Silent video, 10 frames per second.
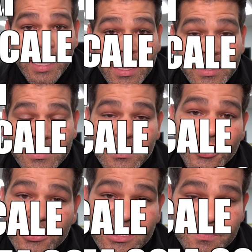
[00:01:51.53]
and
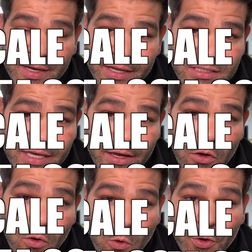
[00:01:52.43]
your dyspnea
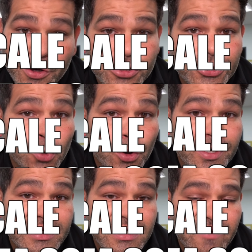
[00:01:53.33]
scale or your
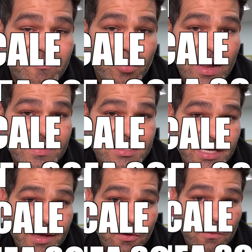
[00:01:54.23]
shortness of breath
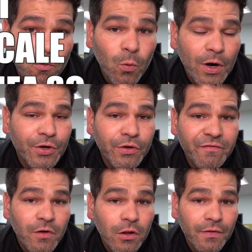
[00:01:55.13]
scale. Where do you
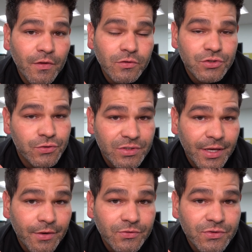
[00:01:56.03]
fall on those 2
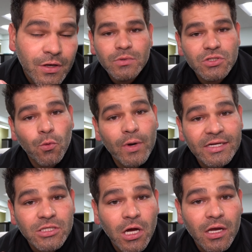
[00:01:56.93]
scales? So when I
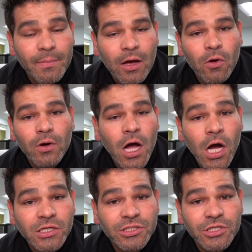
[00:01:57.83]
talk about
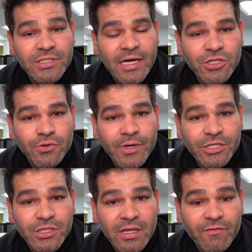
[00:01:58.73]
oxygen
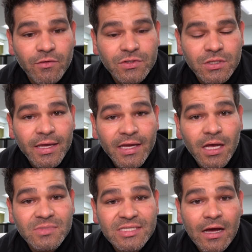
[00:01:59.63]
saturation levels, it
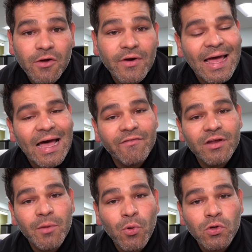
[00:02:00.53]
comes down to
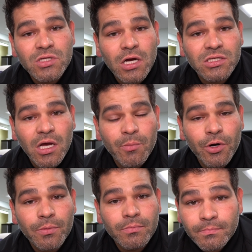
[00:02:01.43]
having a pulse
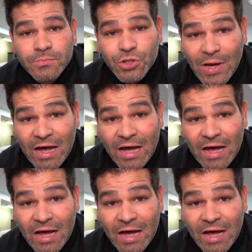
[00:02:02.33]
oximeter. Do you